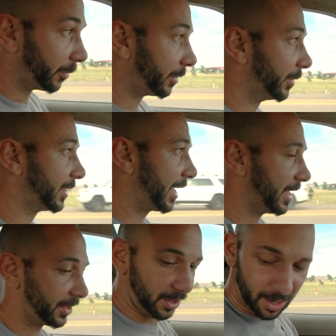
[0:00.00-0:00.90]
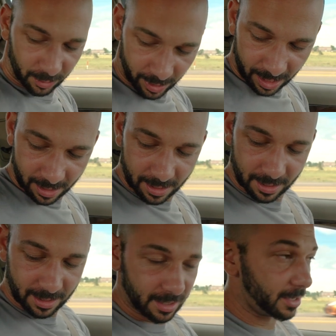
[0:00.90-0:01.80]
we went to Ace Hardware
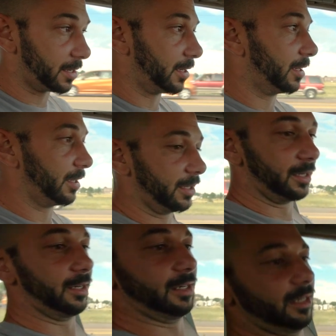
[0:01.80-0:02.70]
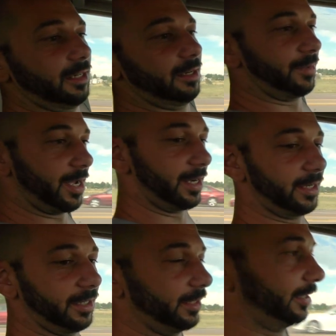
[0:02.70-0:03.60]
and bought
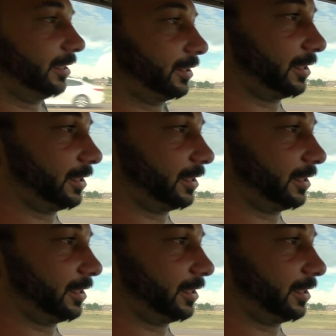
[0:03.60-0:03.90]
a